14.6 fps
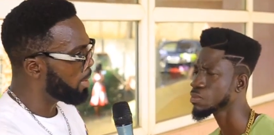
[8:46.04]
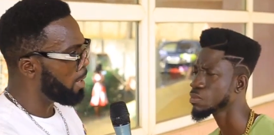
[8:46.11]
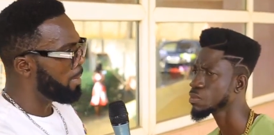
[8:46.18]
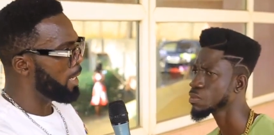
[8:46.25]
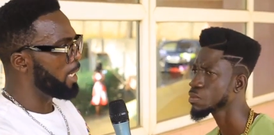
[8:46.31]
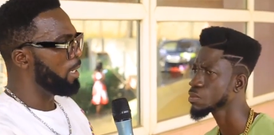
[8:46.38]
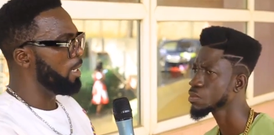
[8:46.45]

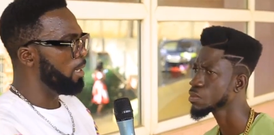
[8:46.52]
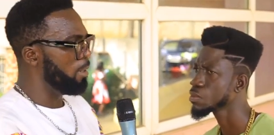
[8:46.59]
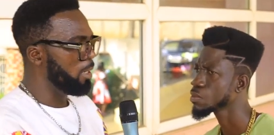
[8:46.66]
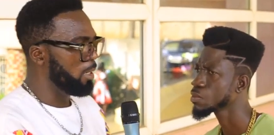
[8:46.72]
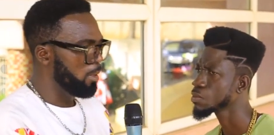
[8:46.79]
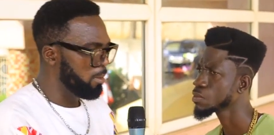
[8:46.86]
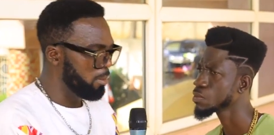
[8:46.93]
Speaker 1: Brabaya
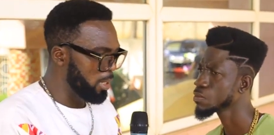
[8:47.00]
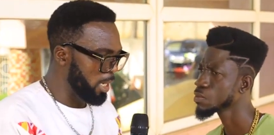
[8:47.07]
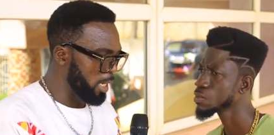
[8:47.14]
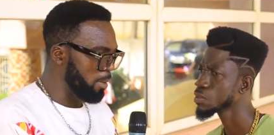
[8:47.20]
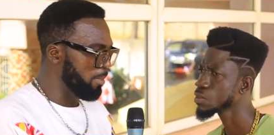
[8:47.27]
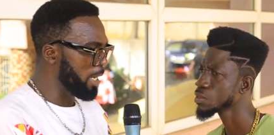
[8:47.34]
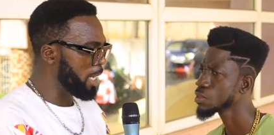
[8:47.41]

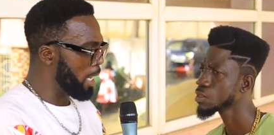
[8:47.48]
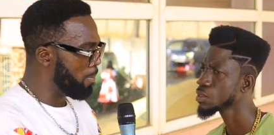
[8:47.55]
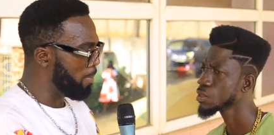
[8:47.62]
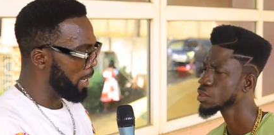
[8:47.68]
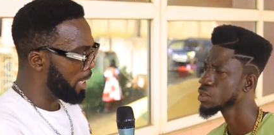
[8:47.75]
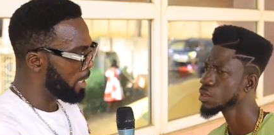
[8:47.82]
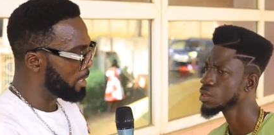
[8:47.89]
makeup
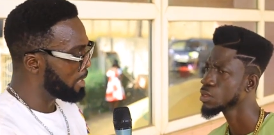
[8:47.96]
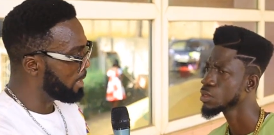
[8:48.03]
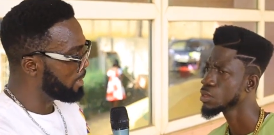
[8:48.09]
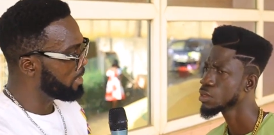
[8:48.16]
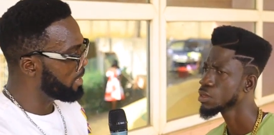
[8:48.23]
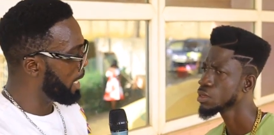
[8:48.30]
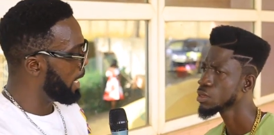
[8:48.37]
and I said
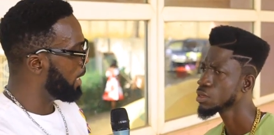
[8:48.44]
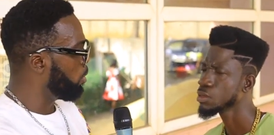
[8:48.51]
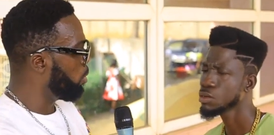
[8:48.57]
design